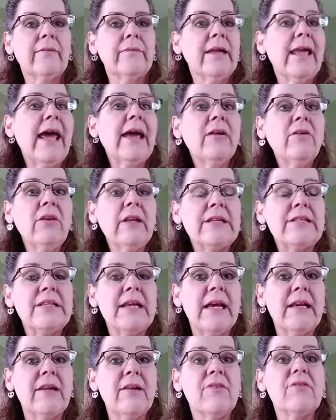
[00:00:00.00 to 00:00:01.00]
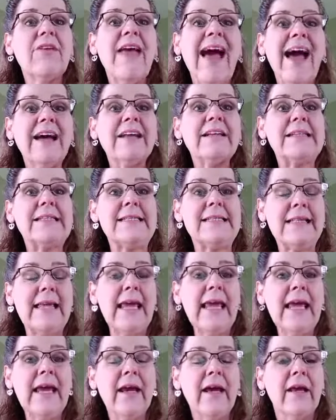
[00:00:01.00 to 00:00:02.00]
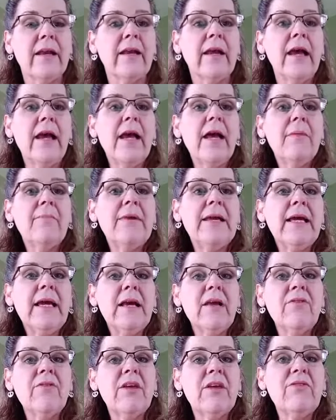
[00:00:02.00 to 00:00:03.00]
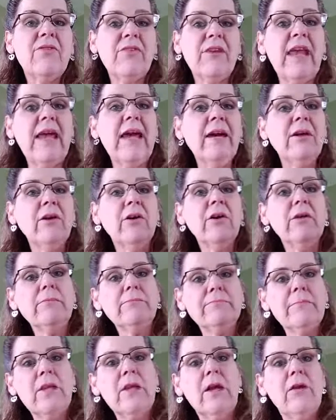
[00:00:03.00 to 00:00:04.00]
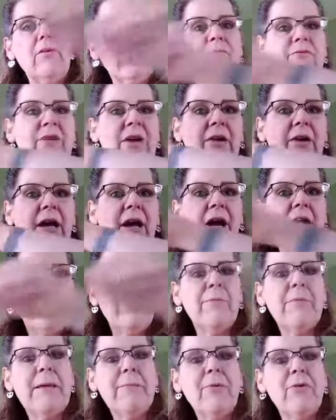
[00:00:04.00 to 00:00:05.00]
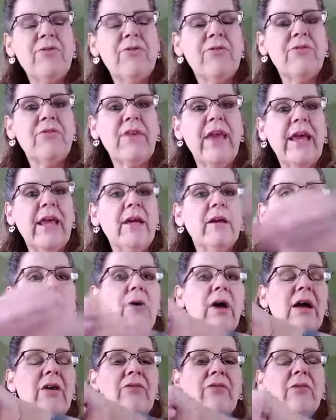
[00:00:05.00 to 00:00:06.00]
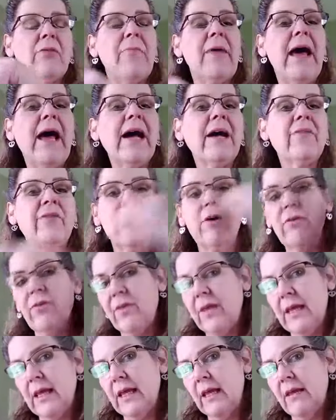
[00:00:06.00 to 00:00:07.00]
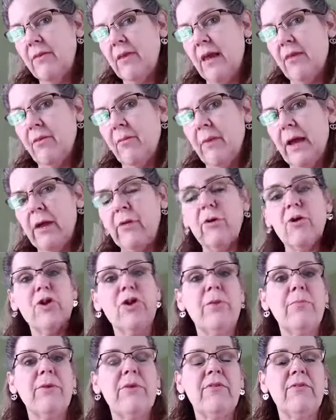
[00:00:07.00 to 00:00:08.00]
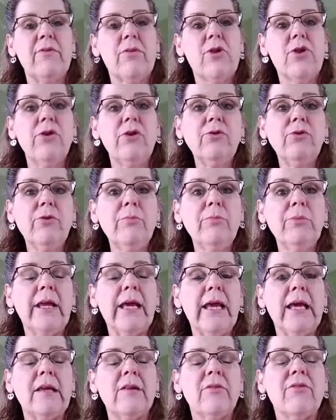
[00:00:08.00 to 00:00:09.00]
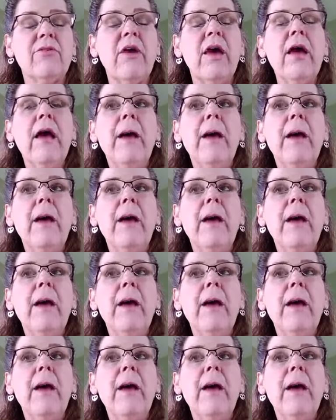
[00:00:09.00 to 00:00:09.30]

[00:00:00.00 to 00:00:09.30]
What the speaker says: kennel attendants how to scan, because a scanner, very often people just take it across the back there thinking that the microchip is in the shoulder blades.